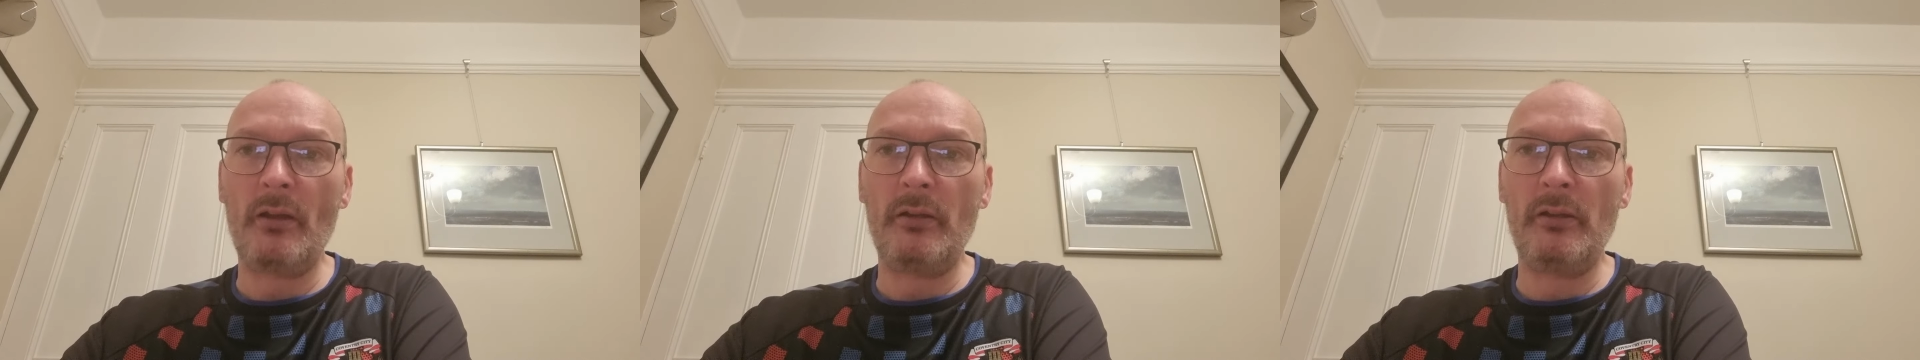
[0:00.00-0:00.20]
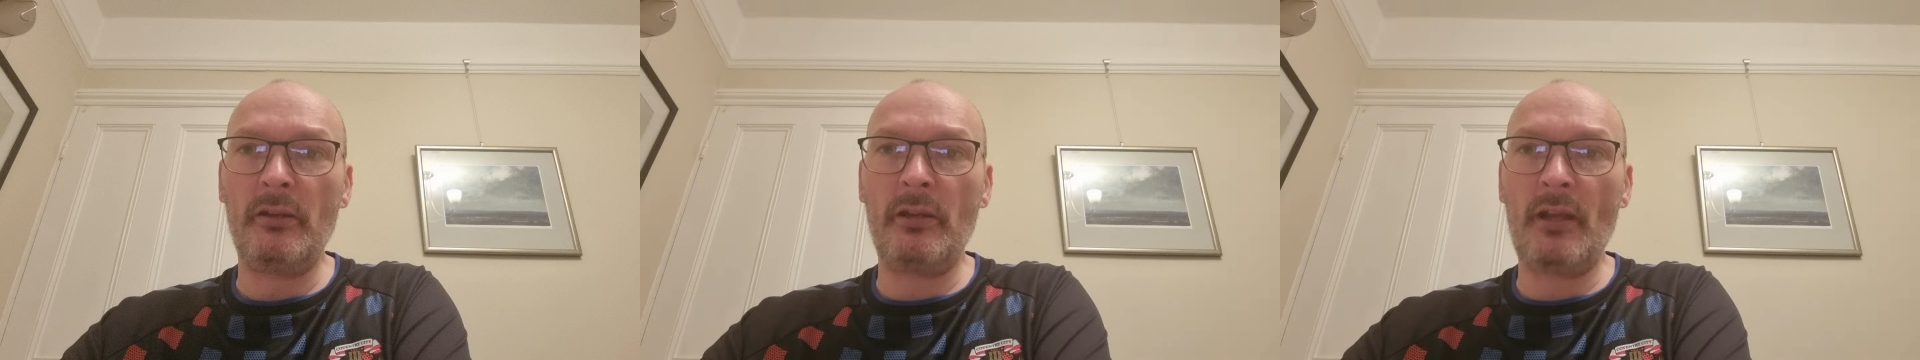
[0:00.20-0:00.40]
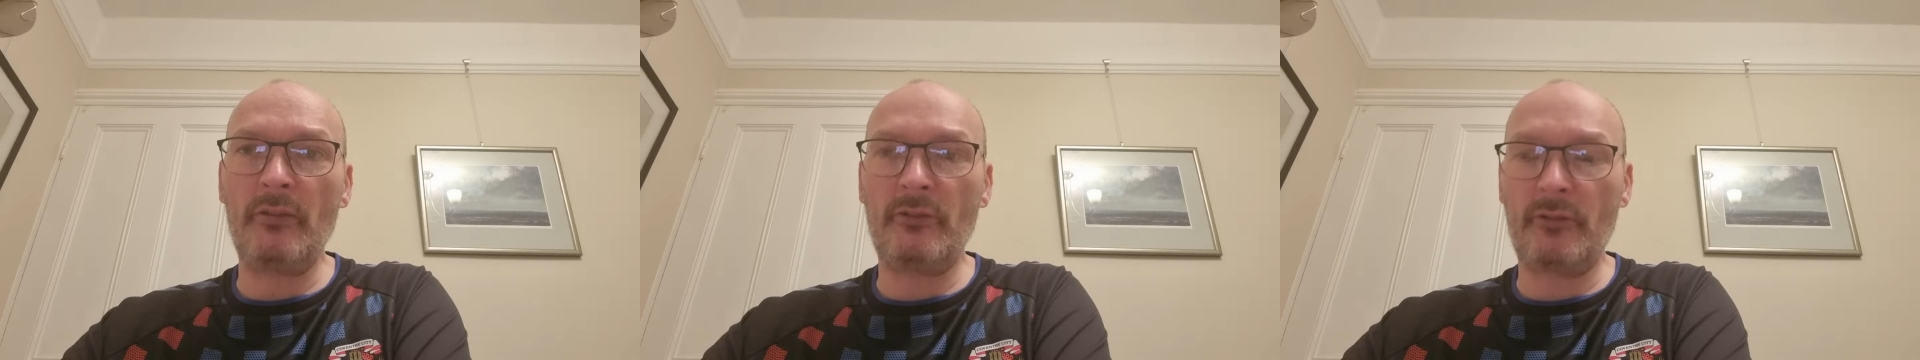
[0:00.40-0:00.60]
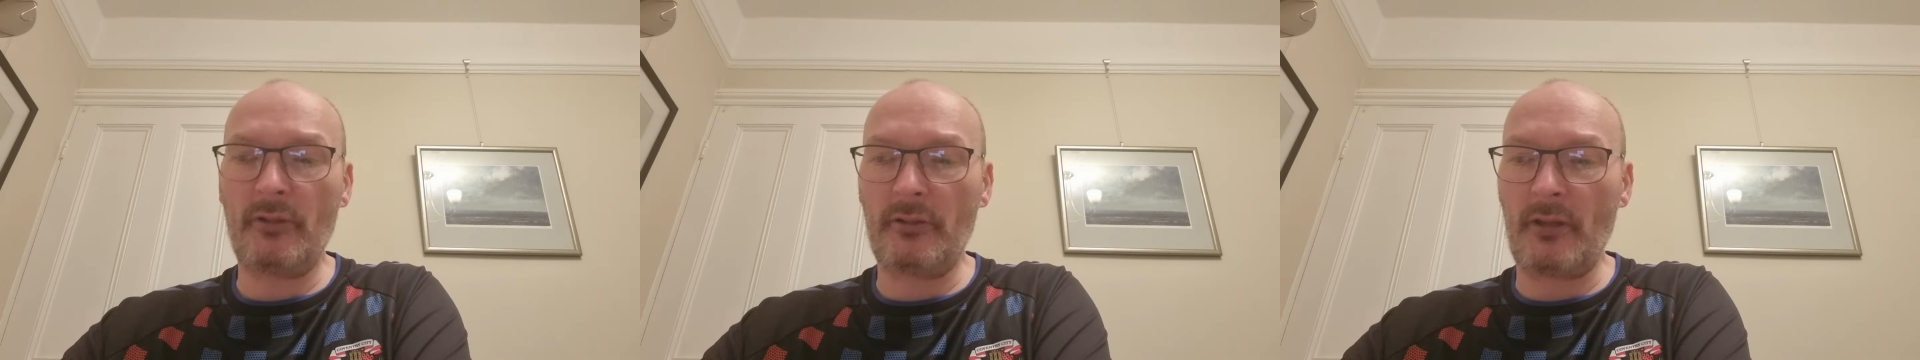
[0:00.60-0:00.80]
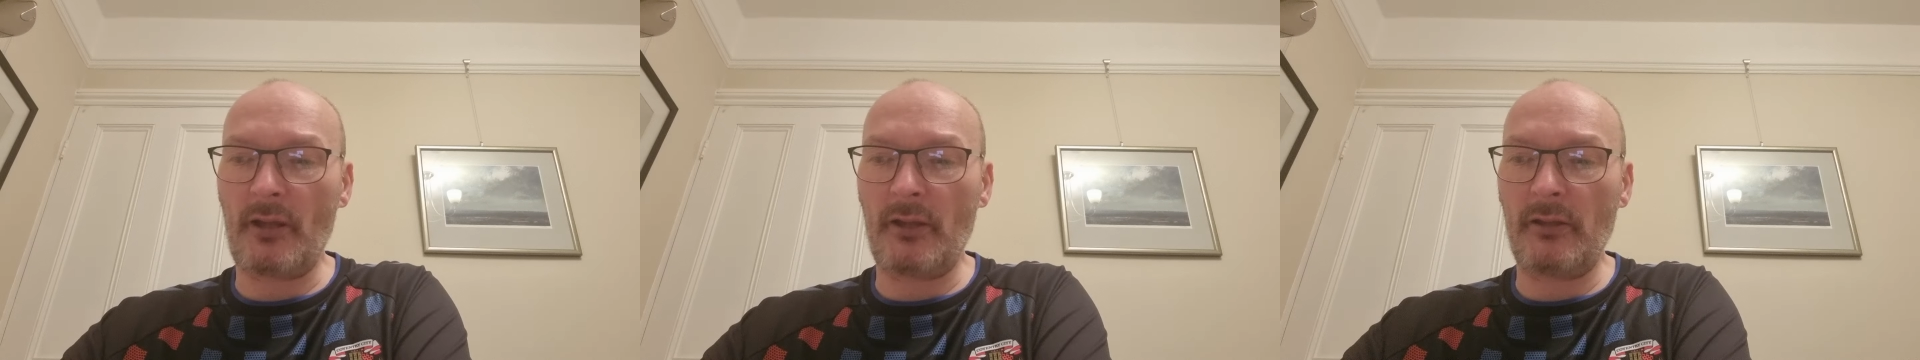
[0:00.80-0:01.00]

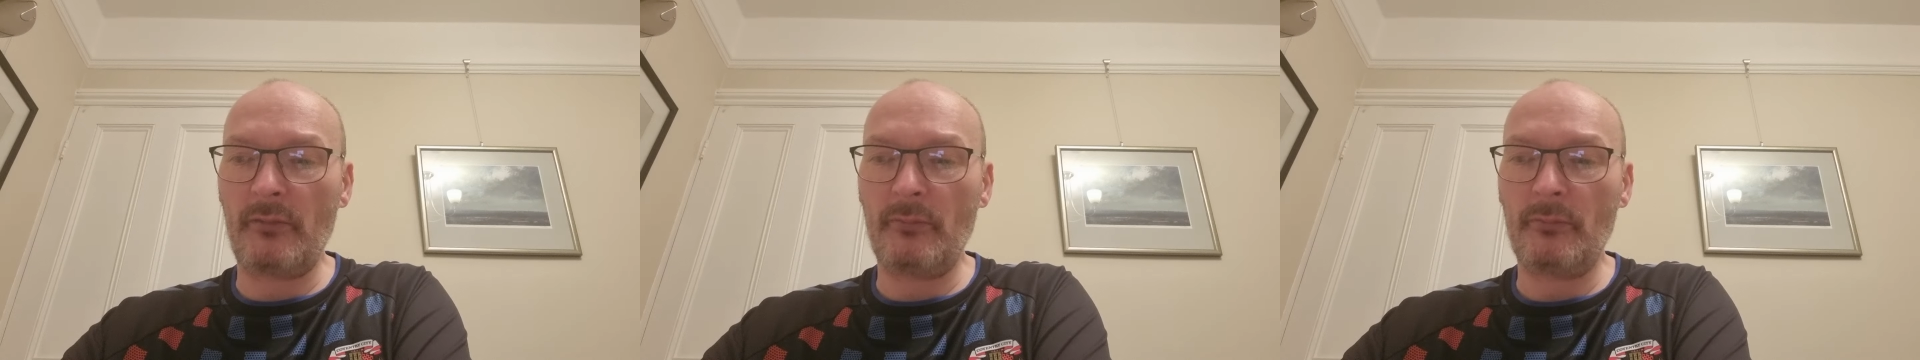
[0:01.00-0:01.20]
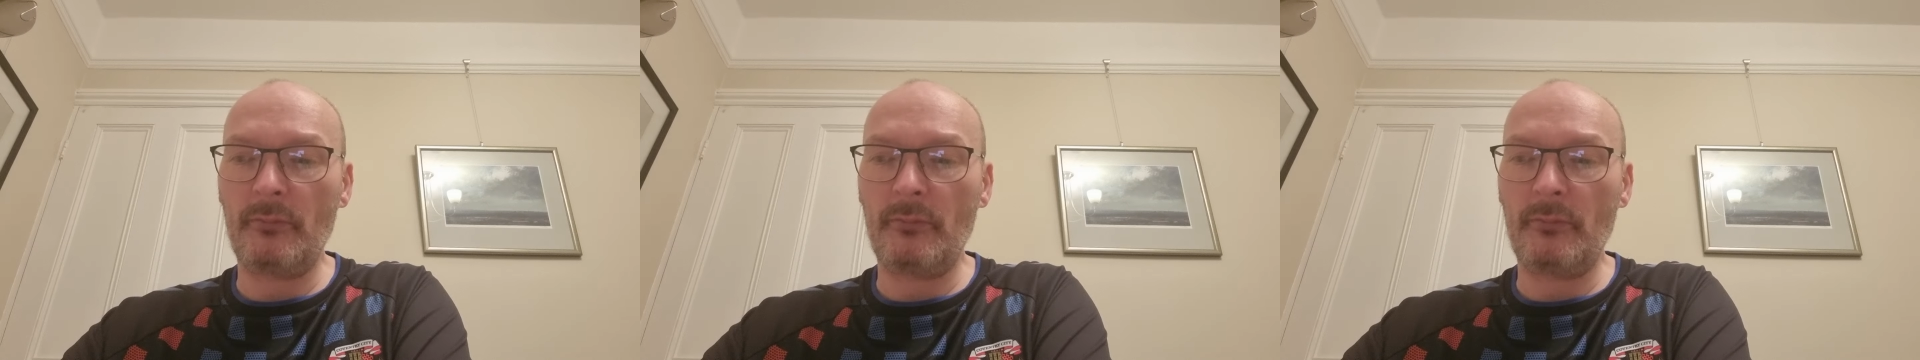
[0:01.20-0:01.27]
Yesterday,